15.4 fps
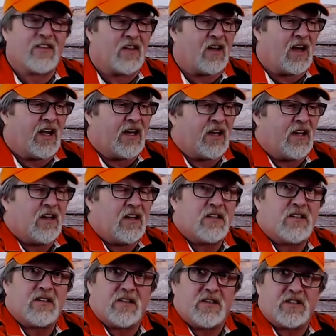line
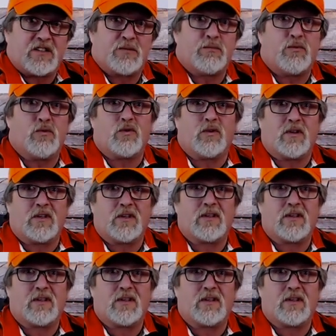to the spool.